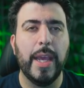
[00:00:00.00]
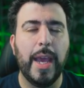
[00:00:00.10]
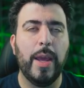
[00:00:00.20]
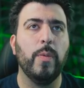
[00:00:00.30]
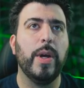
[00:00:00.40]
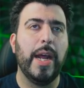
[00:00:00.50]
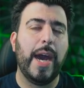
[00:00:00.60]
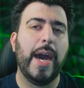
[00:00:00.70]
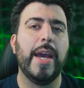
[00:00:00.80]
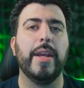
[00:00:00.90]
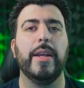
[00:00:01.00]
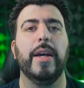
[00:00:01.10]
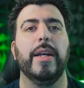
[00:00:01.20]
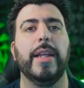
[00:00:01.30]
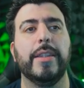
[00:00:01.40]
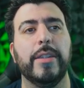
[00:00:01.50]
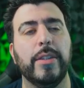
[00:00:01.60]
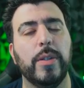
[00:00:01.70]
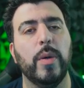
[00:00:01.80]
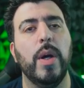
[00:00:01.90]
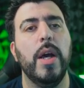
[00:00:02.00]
and what I uh, like to do.